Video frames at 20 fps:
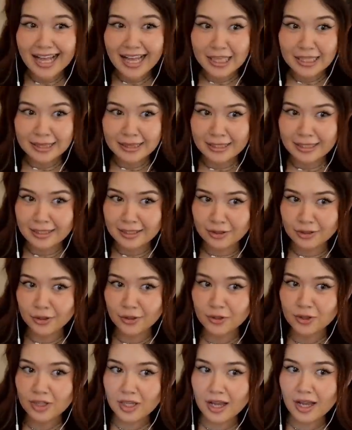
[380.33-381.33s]
think they're
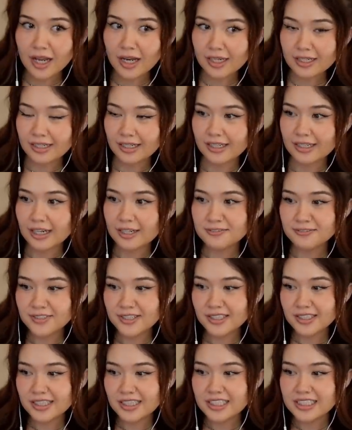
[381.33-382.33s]
lying. I feel
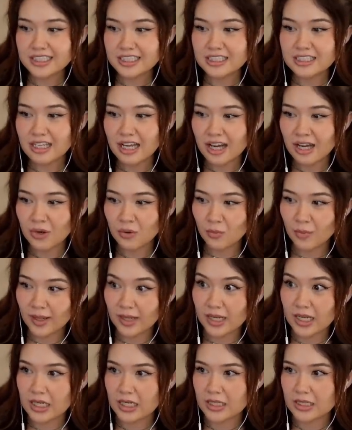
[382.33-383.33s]
like he's not
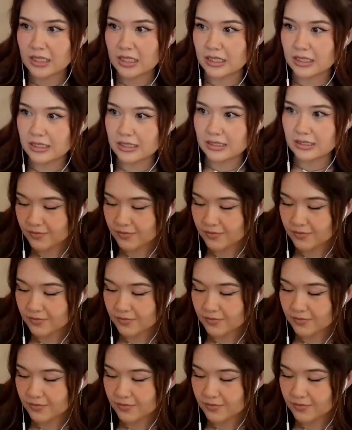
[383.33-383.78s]
well.